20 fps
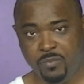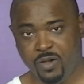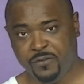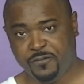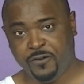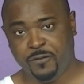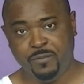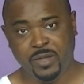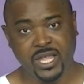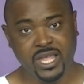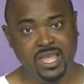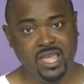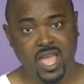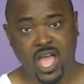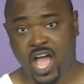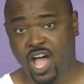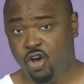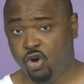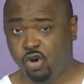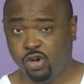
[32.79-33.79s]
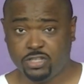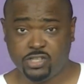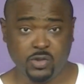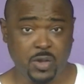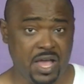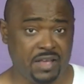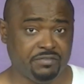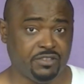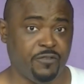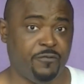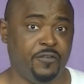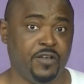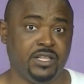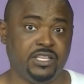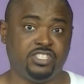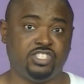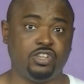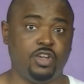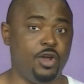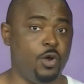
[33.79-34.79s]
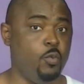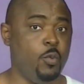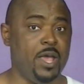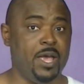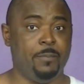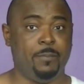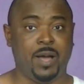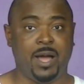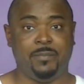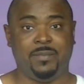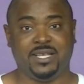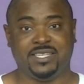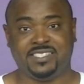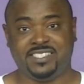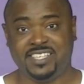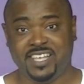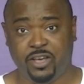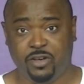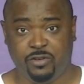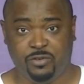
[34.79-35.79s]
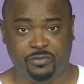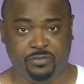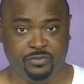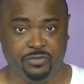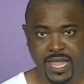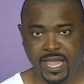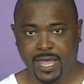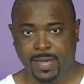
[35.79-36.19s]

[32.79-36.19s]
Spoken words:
But for me, I also have to feel a certain way about myself.